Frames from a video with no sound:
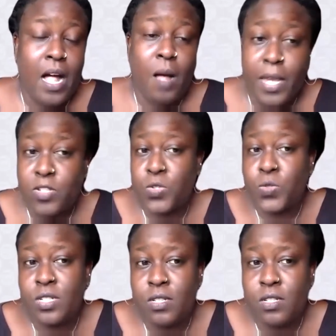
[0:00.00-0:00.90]
that help
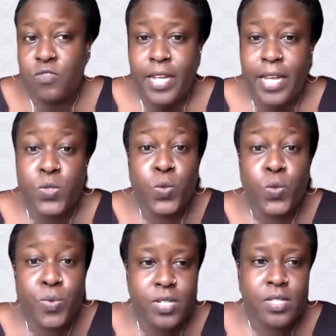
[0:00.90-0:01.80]
institutions
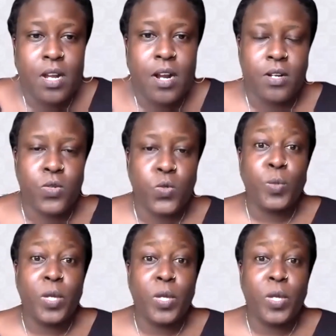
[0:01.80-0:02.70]
realize who brokers
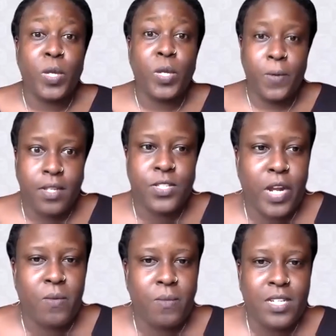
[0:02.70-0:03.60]
are, who
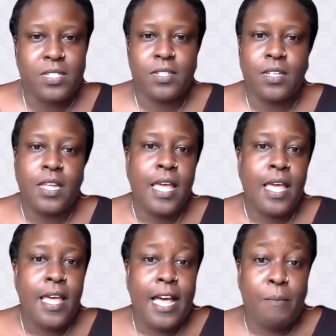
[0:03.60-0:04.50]
people are looking to for
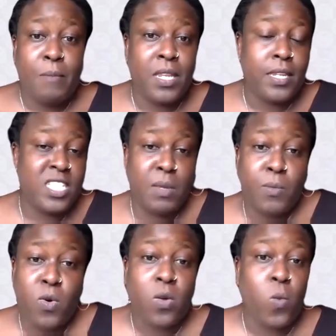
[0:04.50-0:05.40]
information, and
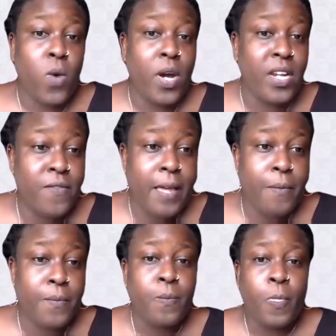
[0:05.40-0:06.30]
maybe there needs to be more than one
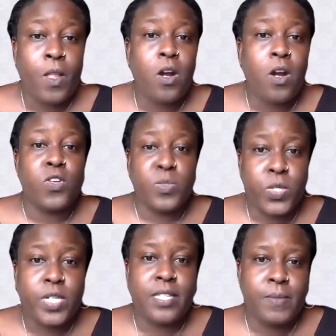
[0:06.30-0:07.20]
of them, or
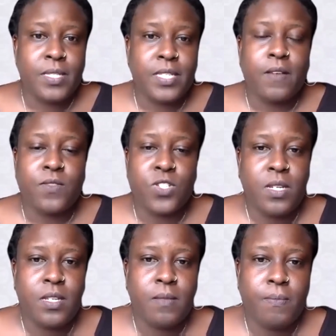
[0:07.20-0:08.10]
those brokers themselves
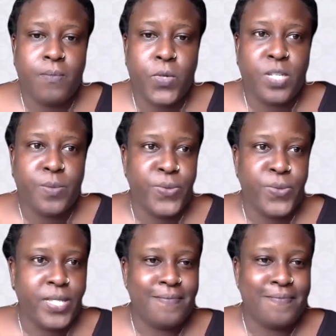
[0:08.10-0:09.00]
should be more
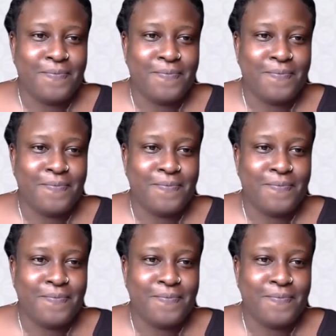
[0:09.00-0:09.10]
supported.